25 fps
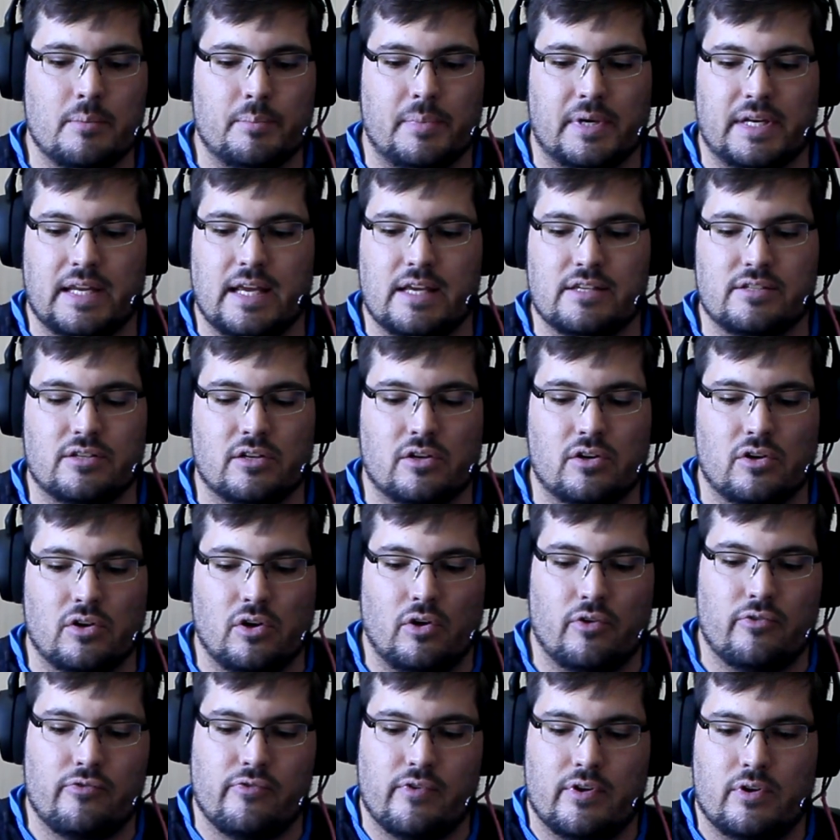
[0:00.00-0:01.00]
but has the
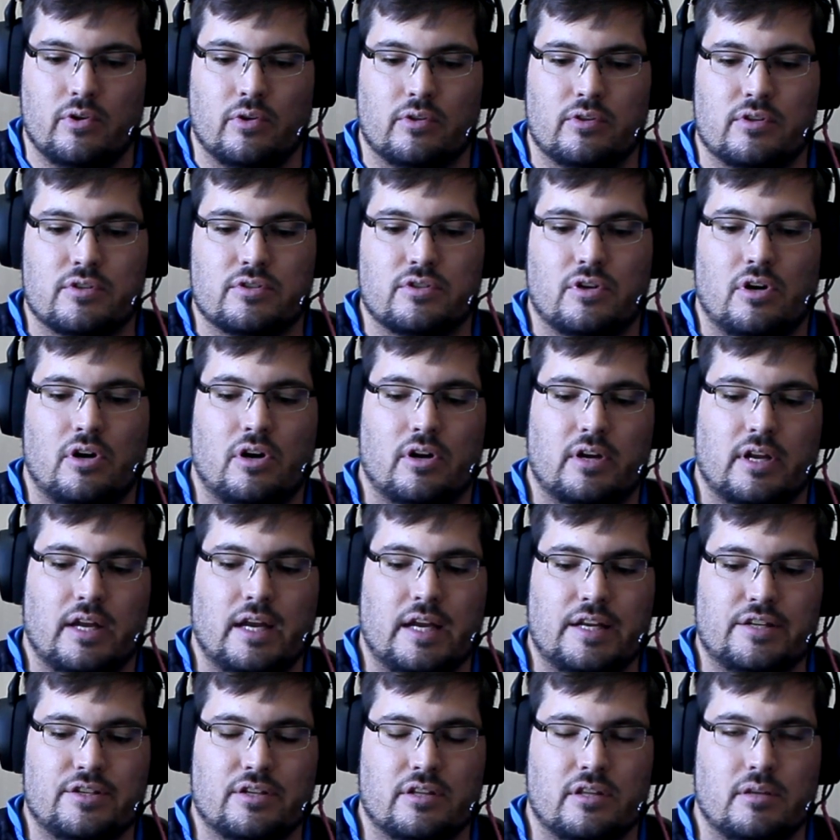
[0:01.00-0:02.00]
cloth and not this hard
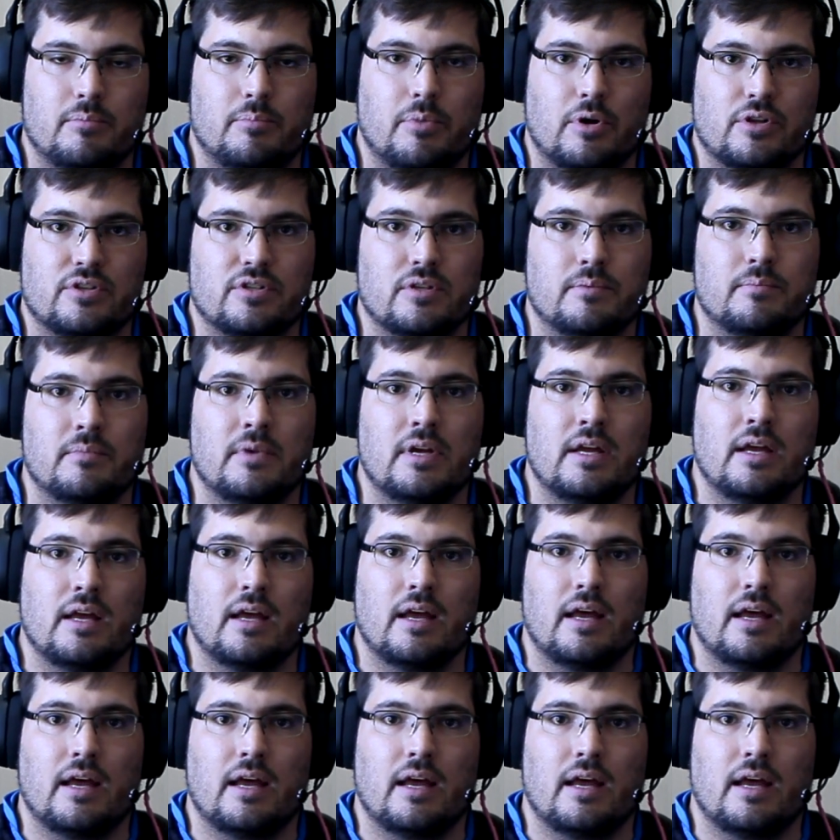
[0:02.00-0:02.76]
edge at the bottom,